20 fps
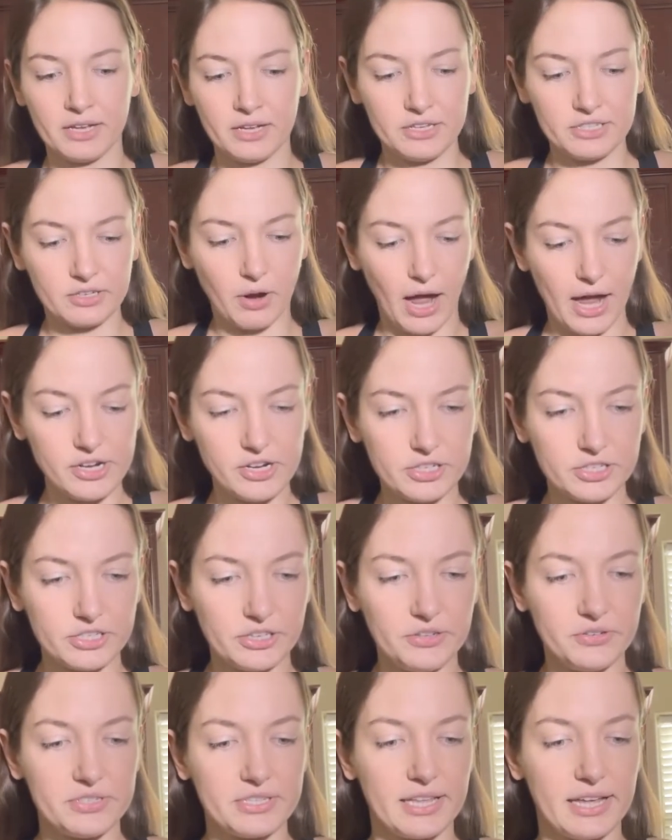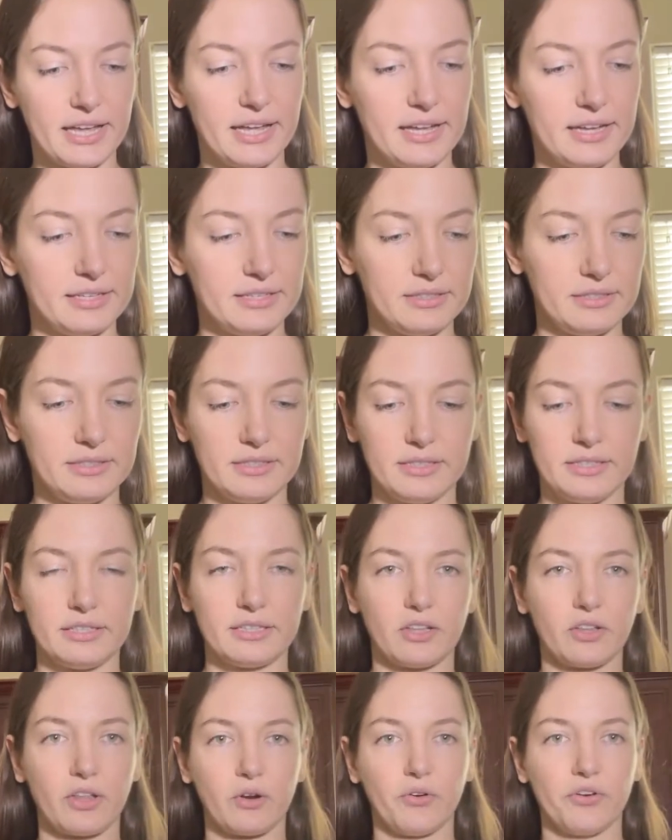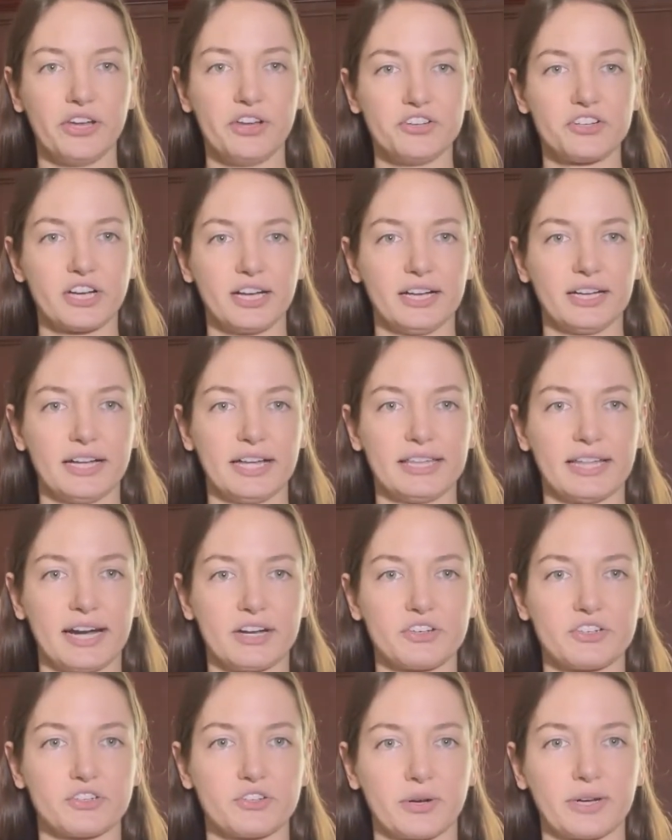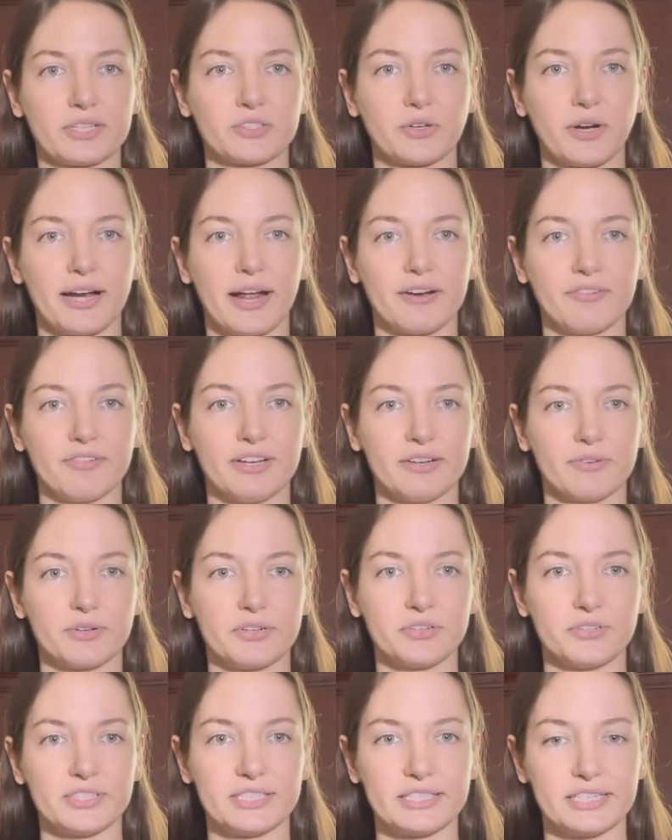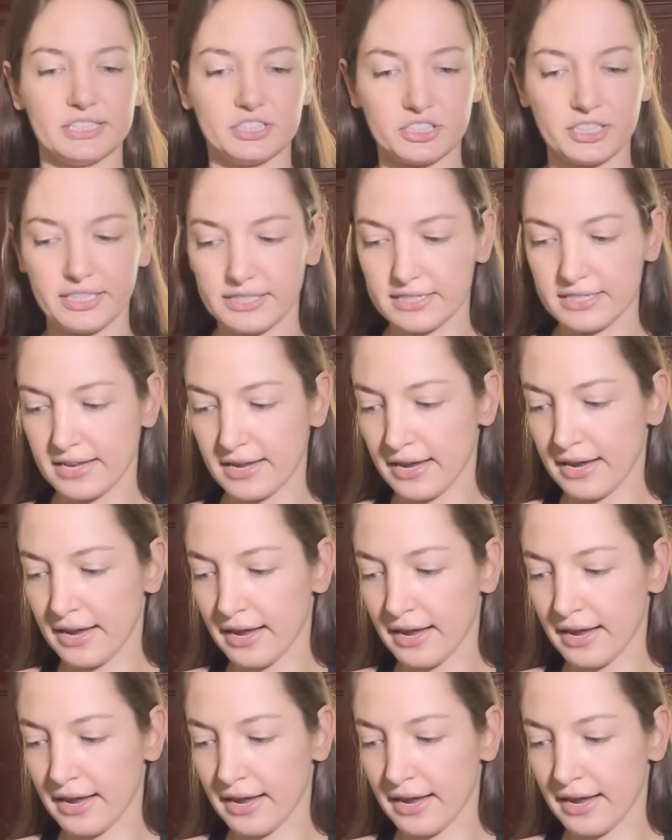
So I just use the little Ninja, and then I just drink straight out of it. It reduces dishes.